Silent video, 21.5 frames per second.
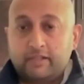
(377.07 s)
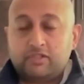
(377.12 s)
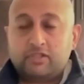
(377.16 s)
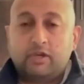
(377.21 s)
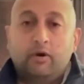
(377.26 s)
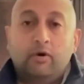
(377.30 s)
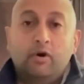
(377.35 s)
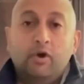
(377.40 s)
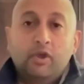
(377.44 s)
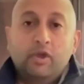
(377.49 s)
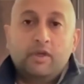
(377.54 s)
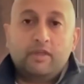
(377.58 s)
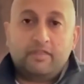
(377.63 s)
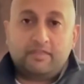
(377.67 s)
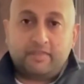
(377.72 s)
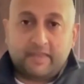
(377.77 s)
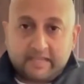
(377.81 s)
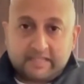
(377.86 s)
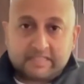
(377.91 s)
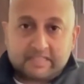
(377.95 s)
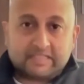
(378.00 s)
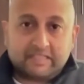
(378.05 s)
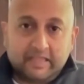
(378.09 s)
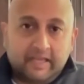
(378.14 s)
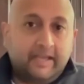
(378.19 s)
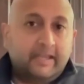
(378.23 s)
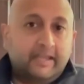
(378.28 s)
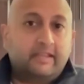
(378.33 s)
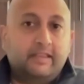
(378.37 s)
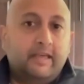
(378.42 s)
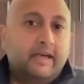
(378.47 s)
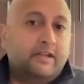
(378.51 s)
So things
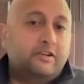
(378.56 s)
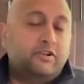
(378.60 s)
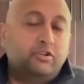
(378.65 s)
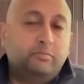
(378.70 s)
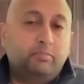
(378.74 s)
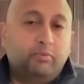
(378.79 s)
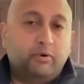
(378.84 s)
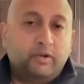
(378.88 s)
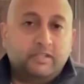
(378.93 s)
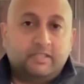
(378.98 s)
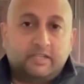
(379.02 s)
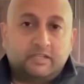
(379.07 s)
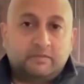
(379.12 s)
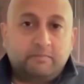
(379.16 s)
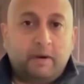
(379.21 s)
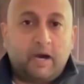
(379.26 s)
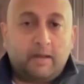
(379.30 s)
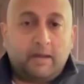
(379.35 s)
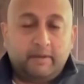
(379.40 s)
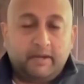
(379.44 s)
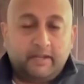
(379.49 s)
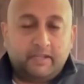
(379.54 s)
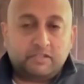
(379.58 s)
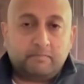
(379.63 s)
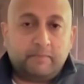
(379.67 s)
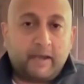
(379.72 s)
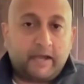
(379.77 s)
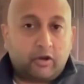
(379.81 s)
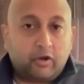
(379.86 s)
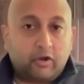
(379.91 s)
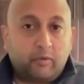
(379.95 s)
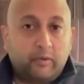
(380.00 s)
like that 2.6 pod bidding
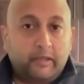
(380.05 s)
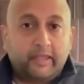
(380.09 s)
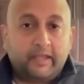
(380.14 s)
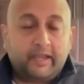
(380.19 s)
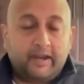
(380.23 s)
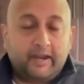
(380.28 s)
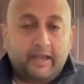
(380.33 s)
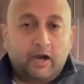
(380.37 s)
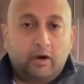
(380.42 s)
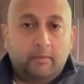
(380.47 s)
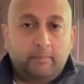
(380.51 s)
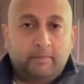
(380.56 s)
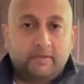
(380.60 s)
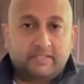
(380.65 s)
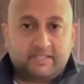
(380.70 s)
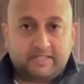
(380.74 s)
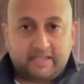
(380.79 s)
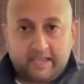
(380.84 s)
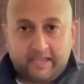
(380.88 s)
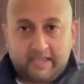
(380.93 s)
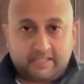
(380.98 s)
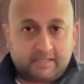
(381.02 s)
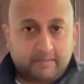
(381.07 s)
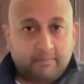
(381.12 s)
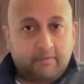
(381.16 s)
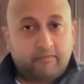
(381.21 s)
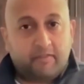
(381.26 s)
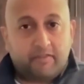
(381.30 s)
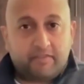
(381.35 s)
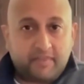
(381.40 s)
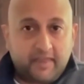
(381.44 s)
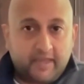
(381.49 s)
spec are really going to help us take some of
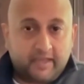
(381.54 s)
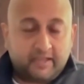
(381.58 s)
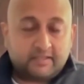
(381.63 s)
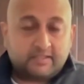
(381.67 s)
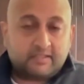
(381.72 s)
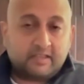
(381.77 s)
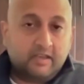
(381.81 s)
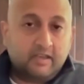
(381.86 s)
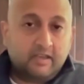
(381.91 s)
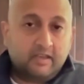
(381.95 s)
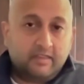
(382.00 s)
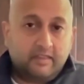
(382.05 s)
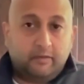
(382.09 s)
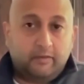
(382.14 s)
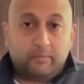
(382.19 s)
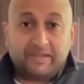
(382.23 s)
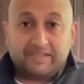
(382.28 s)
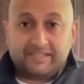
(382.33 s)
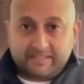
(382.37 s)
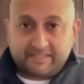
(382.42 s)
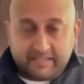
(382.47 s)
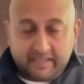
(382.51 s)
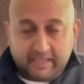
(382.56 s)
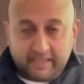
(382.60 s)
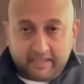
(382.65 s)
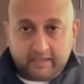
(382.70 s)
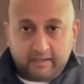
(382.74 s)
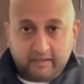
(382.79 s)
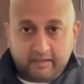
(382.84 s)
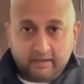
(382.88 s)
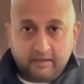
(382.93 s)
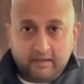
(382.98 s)
the things that we
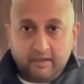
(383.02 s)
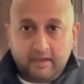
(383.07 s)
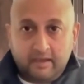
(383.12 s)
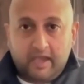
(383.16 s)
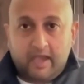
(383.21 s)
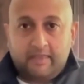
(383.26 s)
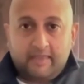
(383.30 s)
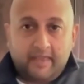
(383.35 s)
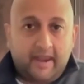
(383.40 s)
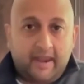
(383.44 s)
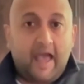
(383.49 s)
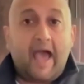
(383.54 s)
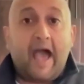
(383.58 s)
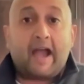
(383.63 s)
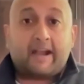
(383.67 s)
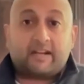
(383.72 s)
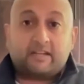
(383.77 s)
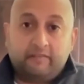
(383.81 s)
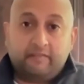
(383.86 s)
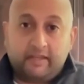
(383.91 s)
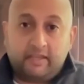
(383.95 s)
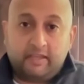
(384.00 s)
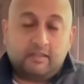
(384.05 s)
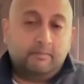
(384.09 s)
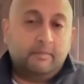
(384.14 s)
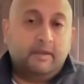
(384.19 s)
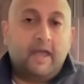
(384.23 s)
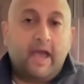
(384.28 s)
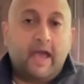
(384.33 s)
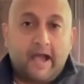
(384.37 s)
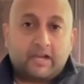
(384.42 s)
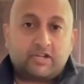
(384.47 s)
see and then activate them
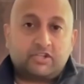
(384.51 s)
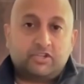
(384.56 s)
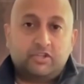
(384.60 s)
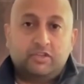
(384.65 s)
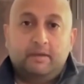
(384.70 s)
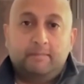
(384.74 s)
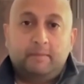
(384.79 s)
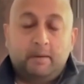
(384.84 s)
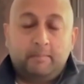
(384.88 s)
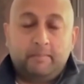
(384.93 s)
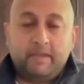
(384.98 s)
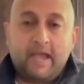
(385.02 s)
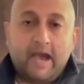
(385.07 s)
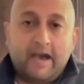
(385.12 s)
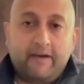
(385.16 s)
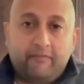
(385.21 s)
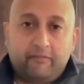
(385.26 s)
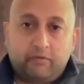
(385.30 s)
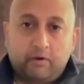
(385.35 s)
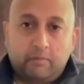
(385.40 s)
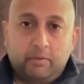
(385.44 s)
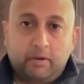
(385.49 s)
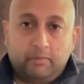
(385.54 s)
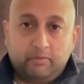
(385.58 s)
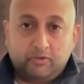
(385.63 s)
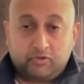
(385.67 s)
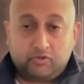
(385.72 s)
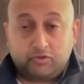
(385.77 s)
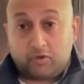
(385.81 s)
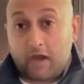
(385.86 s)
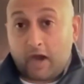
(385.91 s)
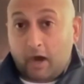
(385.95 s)
and action them on behalf of our
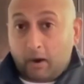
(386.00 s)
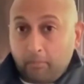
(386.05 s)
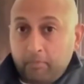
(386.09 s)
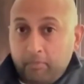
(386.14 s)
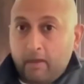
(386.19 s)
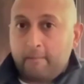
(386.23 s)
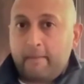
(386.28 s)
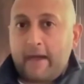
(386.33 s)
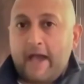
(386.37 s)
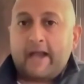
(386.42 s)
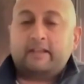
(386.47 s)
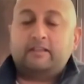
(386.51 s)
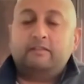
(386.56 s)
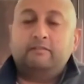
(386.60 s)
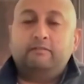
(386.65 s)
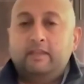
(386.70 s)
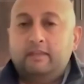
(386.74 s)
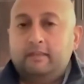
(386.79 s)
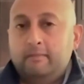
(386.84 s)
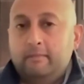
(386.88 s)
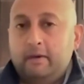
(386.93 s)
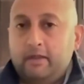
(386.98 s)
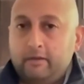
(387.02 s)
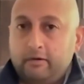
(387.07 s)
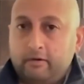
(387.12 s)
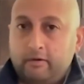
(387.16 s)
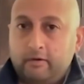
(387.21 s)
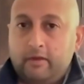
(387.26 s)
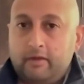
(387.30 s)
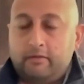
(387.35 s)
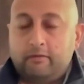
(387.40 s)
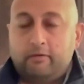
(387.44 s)
publishers or help them activate them on
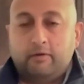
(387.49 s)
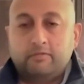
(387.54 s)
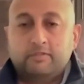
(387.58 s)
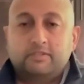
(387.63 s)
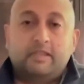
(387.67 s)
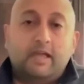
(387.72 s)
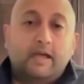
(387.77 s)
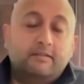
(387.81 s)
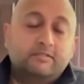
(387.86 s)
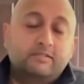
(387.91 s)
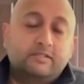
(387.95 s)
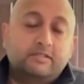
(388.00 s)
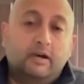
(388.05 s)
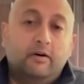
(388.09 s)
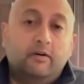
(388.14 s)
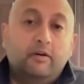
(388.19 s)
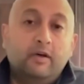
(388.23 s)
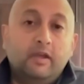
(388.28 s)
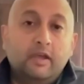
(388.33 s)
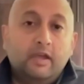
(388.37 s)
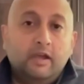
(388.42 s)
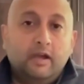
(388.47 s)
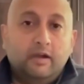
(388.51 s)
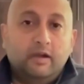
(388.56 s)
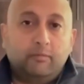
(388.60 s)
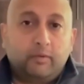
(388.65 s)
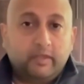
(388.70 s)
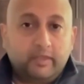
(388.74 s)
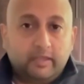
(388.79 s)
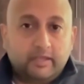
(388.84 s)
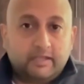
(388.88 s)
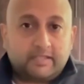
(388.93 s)
their on their own stead so
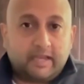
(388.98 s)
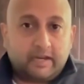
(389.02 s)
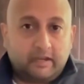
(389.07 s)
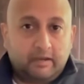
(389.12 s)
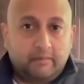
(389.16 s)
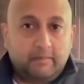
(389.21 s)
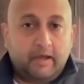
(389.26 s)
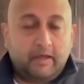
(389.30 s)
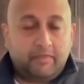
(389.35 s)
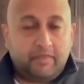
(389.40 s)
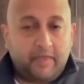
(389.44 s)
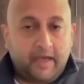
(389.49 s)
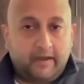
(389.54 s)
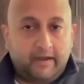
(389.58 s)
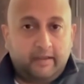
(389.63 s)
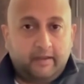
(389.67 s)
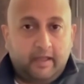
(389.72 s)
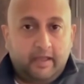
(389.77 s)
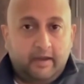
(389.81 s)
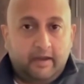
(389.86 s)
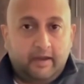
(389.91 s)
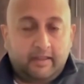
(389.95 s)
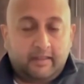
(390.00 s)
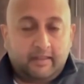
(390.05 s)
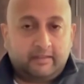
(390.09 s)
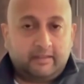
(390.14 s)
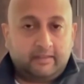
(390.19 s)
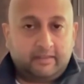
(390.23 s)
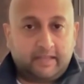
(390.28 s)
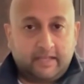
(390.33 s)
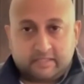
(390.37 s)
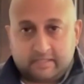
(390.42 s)
really excited about that and, and i think
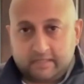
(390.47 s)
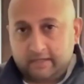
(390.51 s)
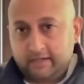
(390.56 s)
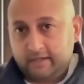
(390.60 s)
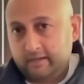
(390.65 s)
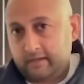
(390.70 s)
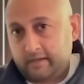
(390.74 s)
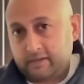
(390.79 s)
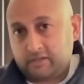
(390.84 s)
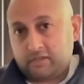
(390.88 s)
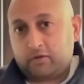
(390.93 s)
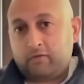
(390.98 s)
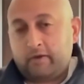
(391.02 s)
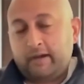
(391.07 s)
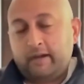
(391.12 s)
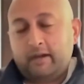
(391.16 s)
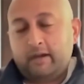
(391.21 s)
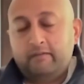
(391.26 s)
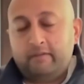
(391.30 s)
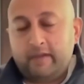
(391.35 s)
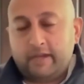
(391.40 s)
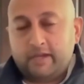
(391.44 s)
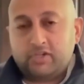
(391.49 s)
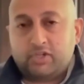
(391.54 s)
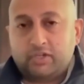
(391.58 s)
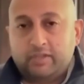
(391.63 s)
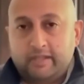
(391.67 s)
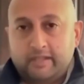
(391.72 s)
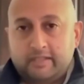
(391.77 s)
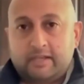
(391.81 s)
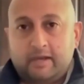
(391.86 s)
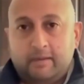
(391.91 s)
that that's a that's a great innovation
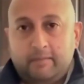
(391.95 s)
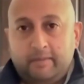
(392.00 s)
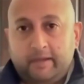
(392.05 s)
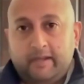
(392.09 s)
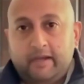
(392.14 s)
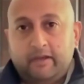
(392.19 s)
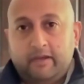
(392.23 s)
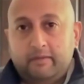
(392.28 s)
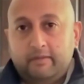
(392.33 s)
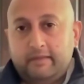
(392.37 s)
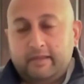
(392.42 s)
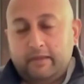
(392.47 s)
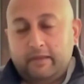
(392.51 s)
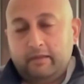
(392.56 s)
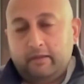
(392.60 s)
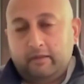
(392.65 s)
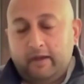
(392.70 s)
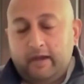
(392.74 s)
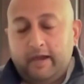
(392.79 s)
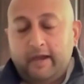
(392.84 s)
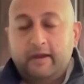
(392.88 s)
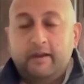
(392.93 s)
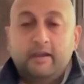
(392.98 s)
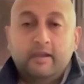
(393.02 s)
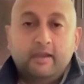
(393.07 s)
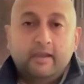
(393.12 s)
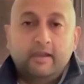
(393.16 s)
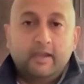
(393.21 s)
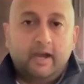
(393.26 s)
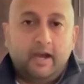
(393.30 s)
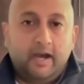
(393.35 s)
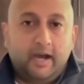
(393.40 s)
that's coming down down the line
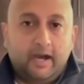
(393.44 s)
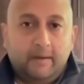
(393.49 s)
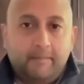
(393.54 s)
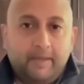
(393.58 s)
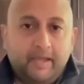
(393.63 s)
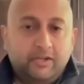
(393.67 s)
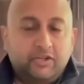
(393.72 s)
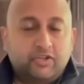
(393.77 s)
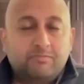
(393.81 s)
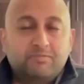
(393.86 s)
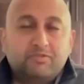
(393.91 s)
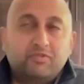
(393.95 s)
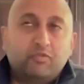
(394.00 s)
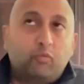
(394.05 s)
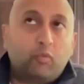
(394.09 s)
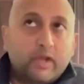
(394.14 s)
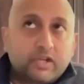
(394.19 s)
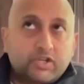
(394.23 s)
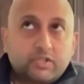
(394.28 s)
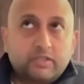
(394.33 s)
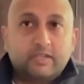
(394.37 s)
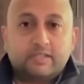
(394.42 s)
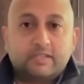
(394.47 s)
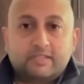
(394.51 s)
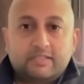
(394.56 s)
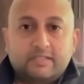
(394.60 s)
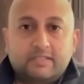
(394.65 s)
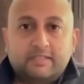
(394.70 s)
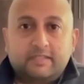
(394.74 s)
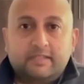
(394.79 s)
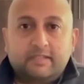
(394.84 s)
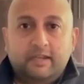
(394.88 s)
um, in terms of wish
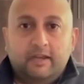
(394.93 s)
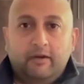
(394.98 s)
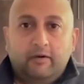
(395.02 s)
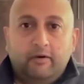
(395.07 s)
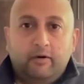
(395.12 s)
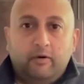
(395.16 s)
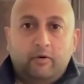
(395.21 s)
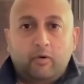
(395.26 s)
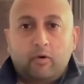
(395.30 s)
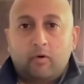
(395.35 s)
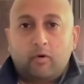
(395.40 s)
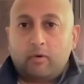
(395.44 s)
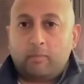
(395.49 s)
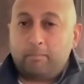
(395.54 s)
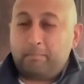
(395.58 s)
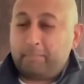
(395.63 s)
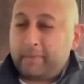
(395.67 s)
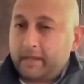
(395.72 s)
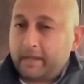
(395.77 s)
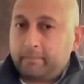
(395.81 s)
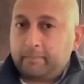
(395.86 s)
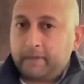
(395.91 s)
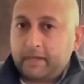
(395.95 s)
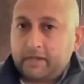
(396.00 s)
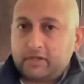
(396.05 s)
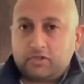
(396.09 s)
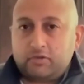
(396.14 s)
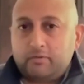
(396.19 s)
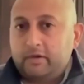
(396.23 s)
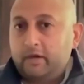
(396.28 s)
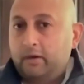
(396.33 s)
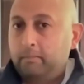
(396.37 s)
lists you know or, or big
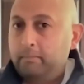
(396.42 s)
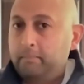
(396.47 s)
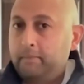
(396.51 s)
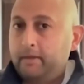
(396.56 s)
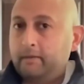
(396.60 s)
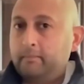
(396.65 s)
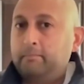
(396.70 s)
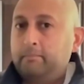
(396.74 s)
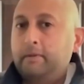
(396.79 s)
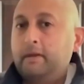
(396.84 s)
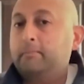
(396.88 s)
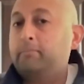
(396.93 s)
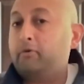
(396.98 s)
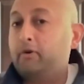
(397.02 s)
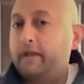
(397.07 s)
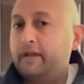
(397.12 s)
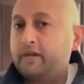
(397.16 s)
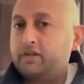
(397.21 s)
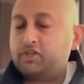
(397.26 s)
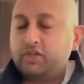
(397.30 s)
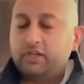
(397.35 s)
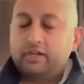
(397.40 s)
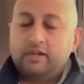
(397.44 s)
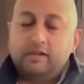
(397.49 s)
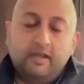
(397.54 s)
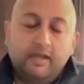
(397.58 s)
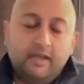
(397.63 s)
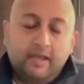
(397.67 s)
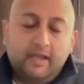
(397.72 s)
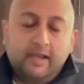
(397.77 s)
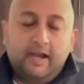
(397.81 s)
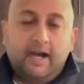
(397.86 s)
picture you know big big prediction
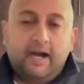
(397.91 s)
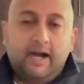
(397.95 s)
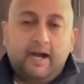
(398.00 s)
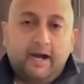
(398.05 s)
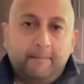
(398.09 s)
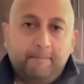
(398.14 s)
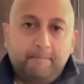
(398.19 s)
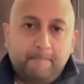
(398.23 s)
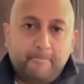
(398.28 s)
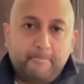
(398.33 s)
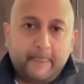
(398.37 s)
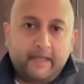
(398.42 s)
um,